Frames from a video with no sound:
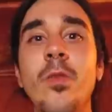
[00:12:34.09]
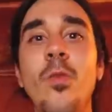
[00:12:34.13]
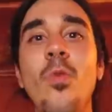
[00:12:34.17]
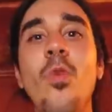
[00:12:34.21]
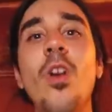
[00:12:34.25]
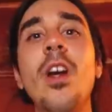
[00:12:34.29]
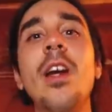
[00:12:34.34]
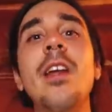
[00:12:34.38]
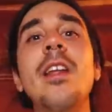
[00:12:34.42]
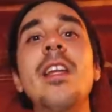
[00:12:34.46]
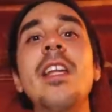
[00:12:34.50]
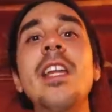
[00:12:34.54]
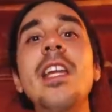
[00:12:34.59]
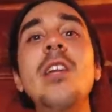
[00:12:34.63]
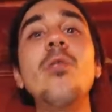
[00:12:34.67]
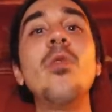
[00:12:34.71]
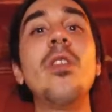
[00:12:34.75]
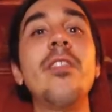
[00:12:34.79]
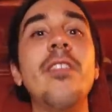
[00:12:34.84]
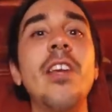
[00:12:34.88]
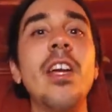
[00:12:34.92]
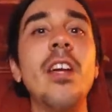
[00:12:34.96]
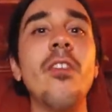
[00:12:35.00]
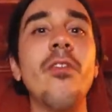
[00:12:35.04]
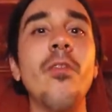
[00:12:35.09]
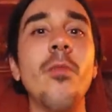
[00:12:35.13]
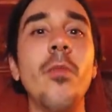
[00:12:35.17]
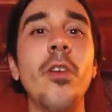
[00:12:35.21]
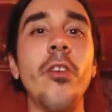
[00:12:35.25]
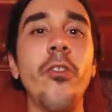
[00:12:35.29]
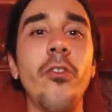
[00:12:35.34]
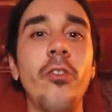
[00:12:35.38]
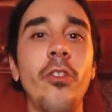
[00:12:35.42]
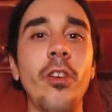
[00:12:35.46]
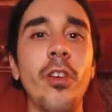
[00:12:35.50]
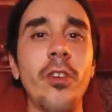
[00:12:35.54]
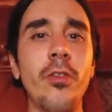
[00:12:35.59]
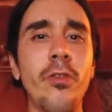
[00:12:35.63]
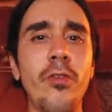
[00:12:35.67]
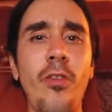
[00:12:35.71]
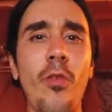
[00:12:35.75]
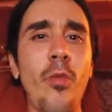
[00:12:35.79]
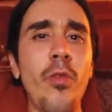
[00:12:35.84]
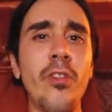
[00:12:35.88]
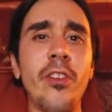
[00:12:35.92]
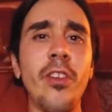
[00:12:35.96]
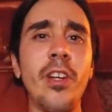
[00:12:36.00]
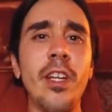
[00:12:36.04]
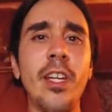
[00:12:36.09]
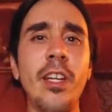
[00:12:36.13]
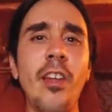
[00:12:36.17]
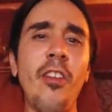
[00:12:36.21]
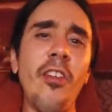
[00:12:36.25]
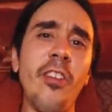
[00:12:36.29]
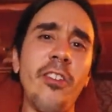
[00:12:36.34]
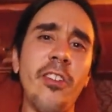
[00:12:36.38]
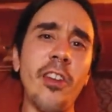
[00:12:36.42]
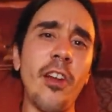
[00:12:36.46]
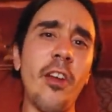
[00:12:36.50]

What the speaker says: What can anyone take from us? Someone's going to kill us,